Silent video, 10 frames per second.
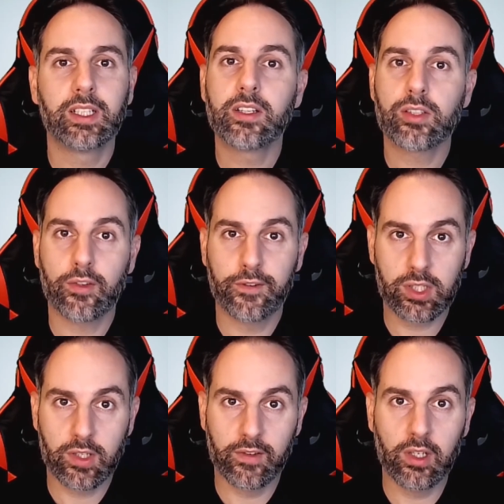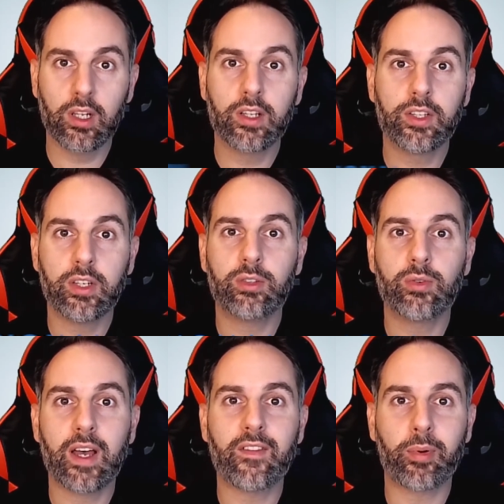So first of all, you need
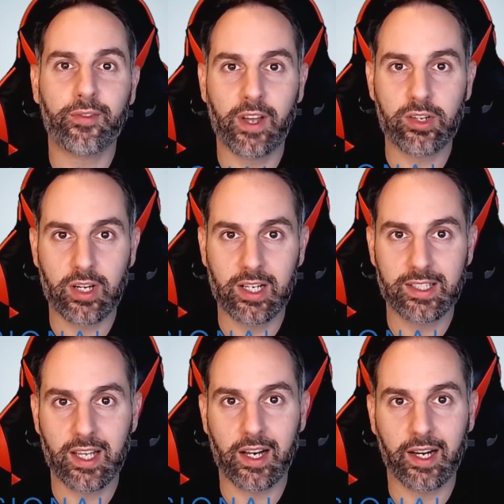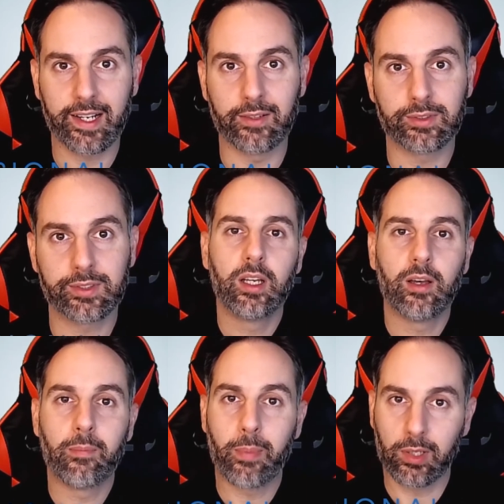to have a professional seller account.
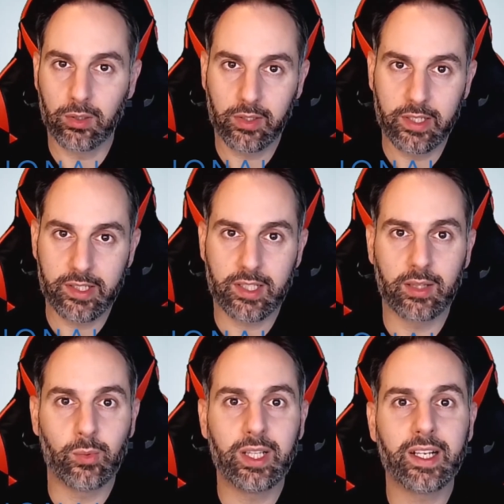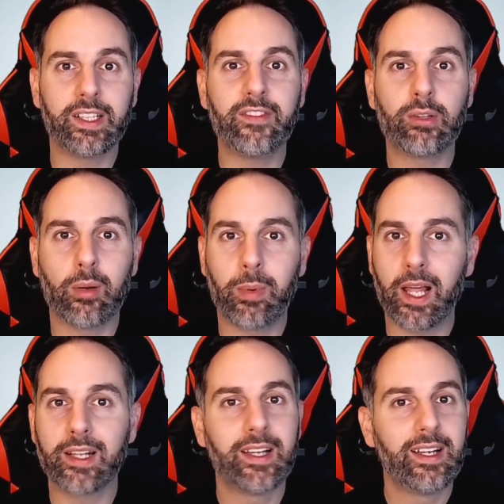Product listed with an individual
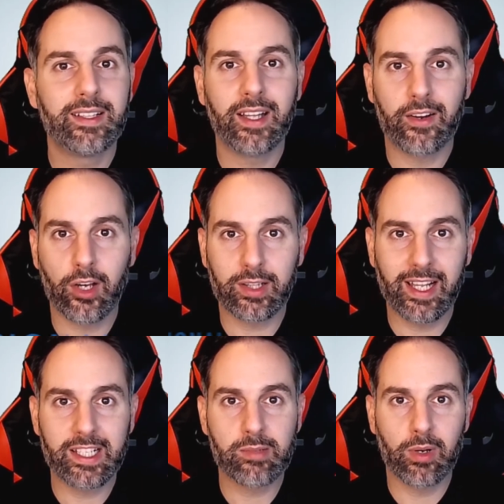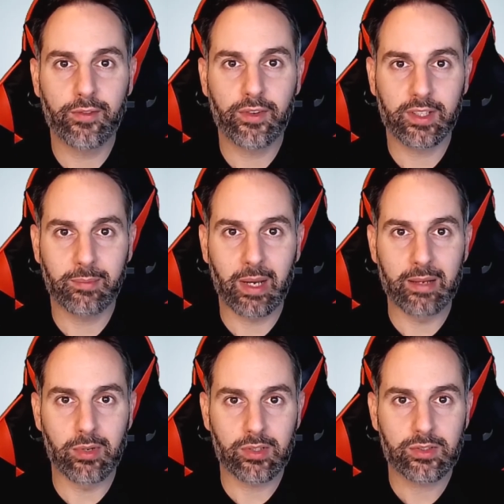plan, they are not eligible for the
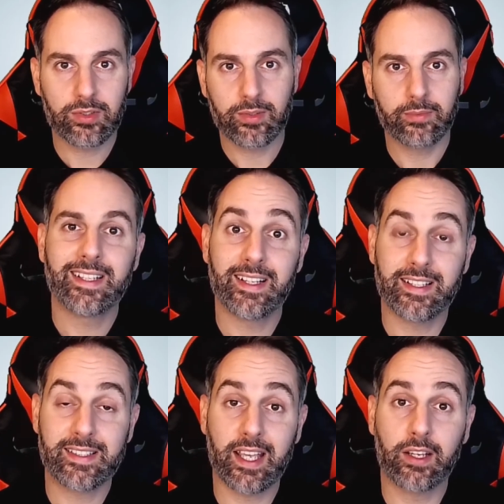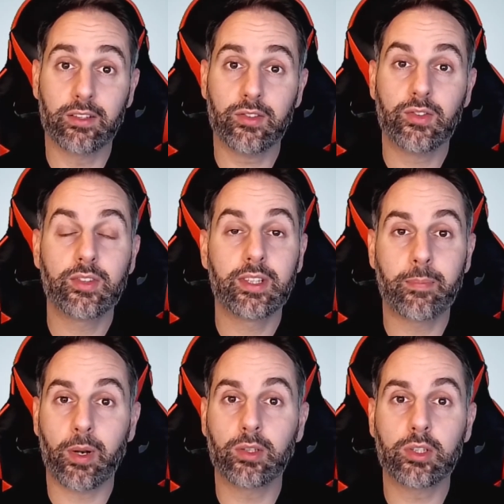Buy Box. Second,
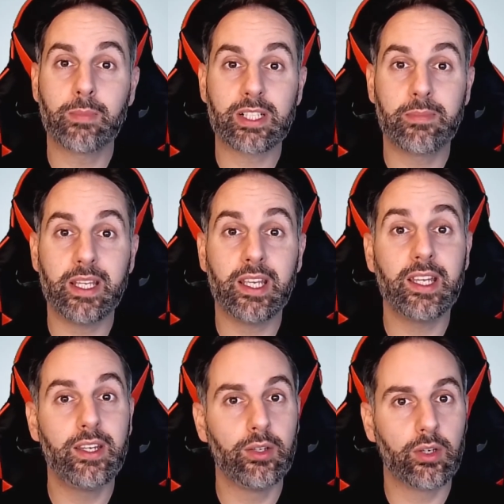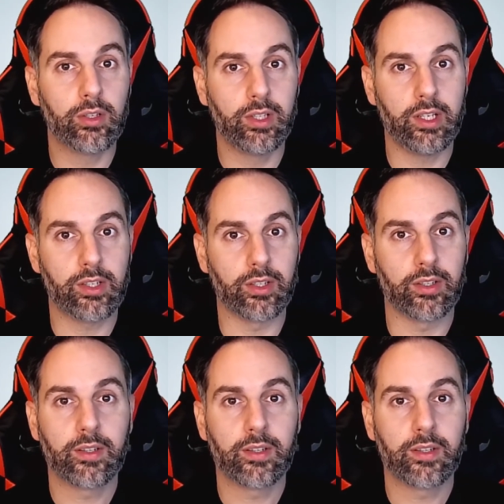the product must be in new condition.